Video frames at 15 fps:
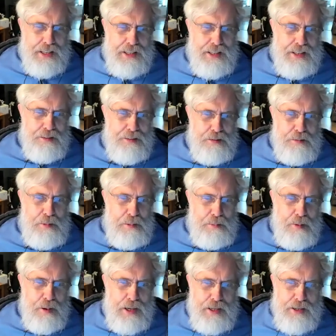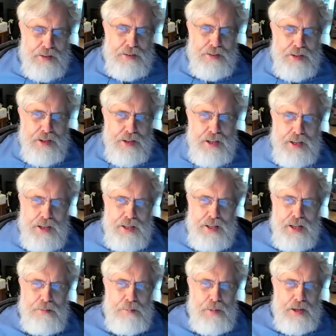gives me breaks. Uh,
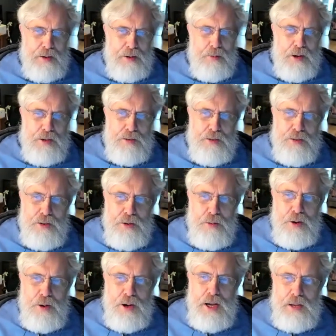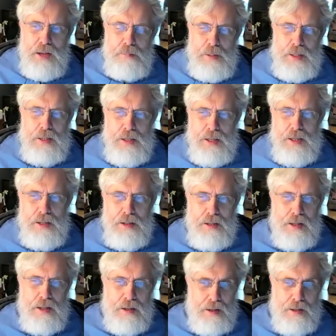I'm not quite sure why, but
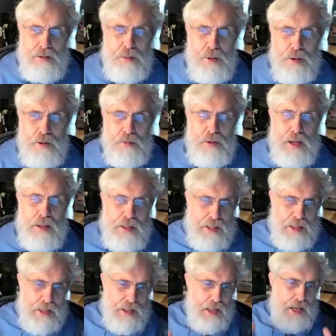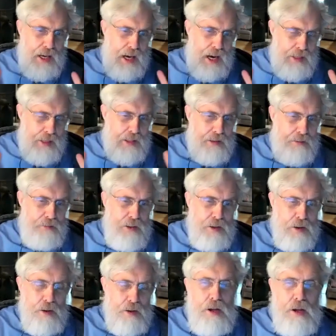uh, uh it's wonderful. I think, they, I think they
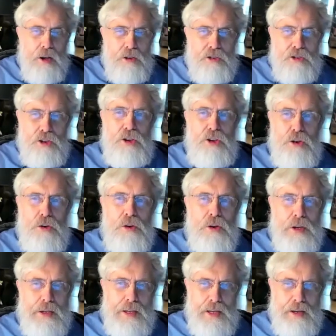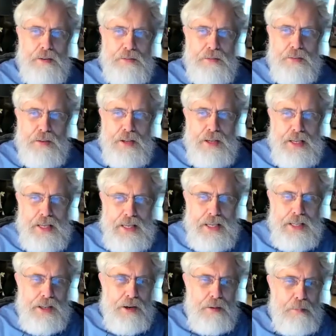feel secure enough
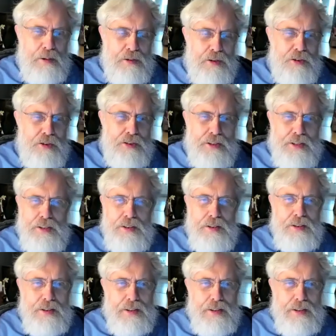in their position in